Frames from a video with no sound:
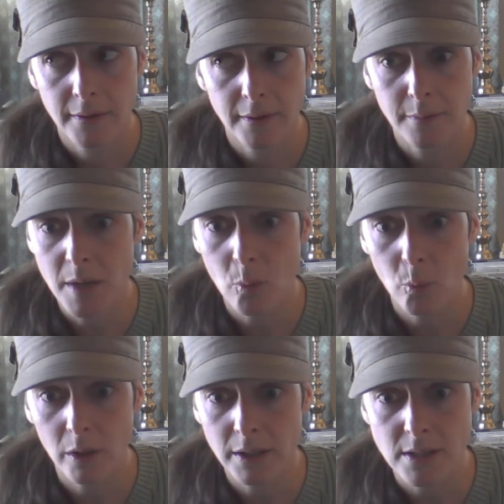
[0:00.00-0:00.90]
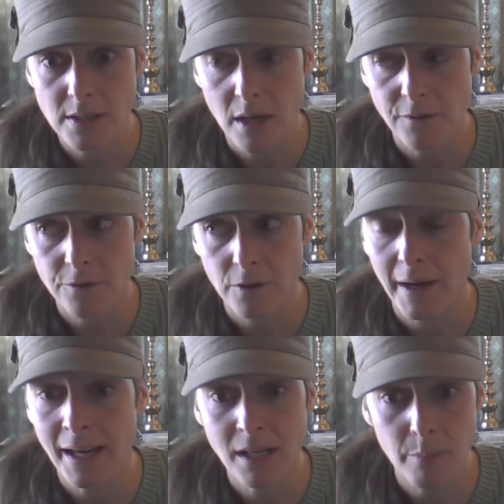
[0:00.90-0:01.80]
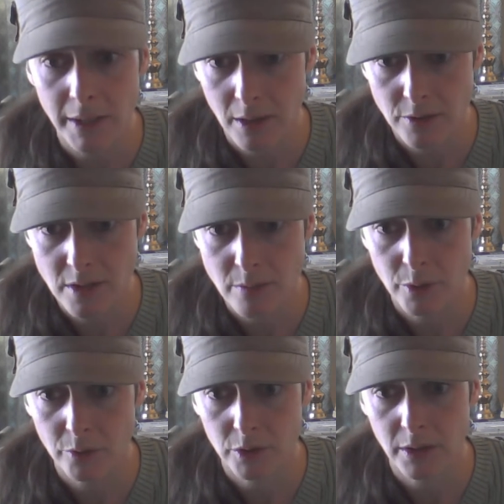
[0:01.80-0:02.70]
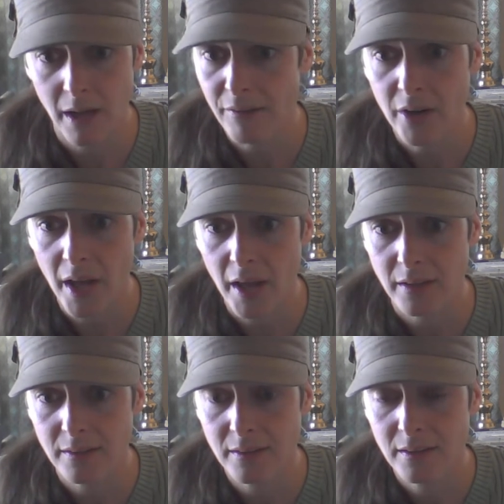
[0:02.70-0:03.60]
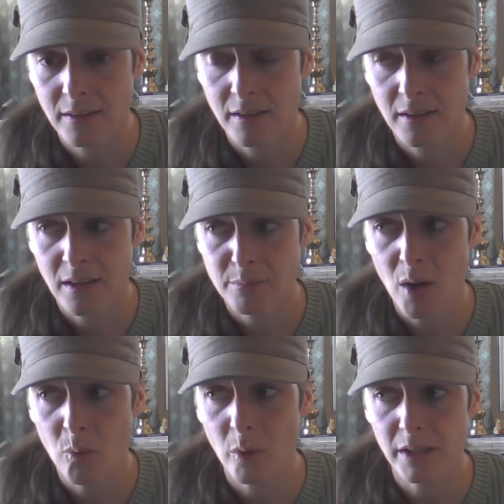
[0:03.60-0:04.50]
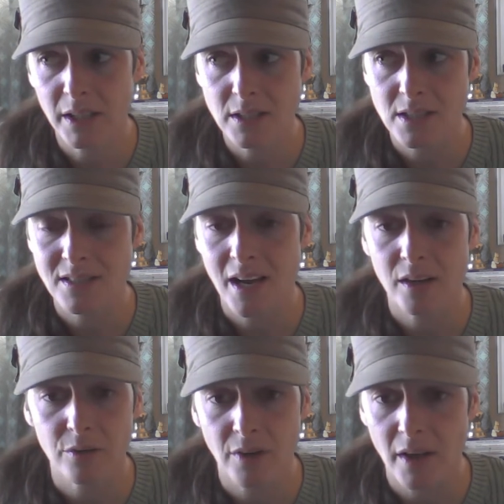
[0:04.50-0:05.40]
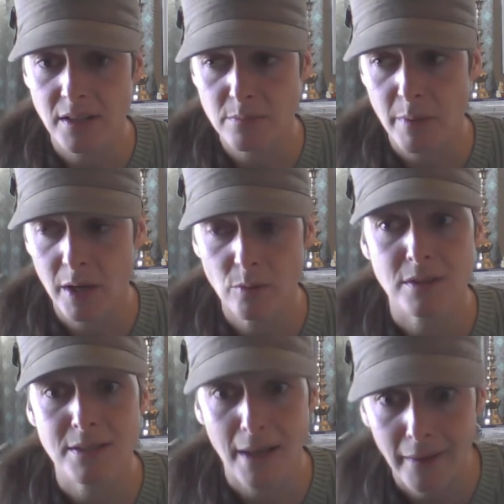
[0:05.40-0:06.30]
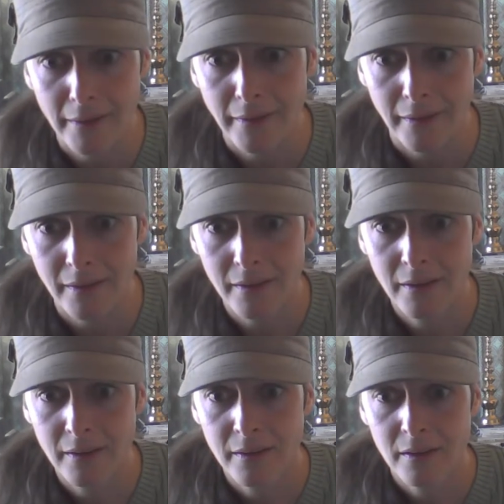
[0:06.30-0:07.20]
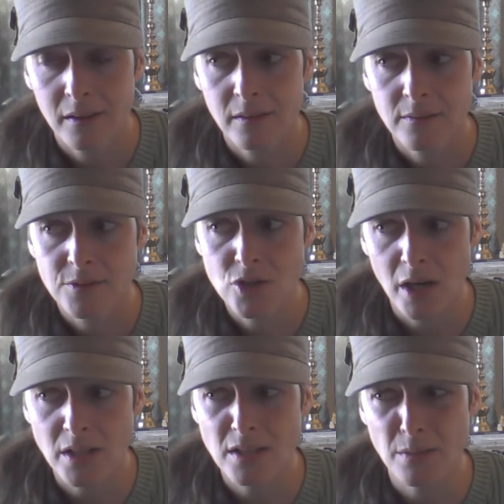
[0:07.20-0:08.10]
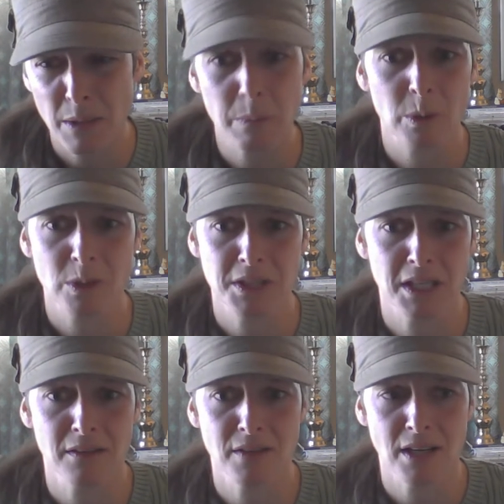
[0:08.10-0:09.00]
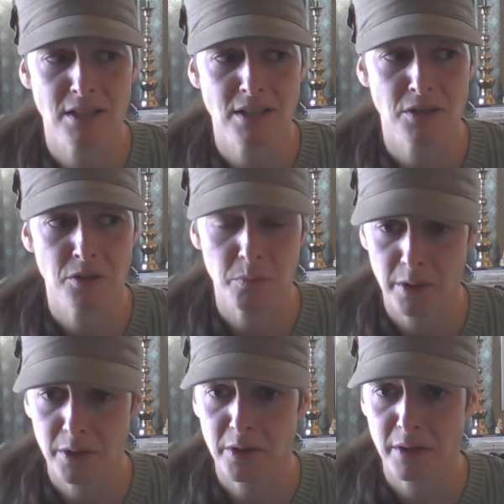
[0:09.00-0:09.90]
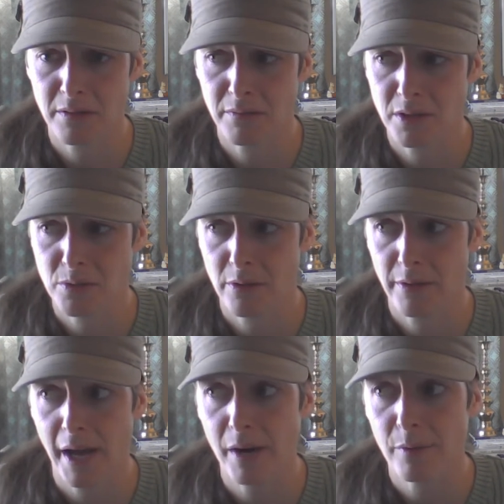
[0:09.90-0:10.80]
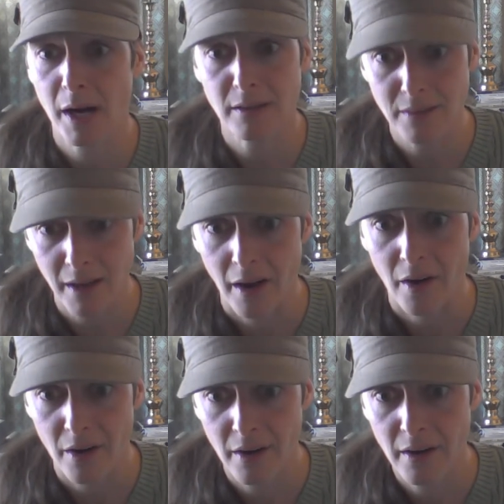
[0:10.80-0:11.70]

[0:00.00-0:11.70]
And I'm not willing to suffer for anybody else's approval ever again. I'm not willing to sacrifice my own sanity just to be perceived as a superior individual. That right there,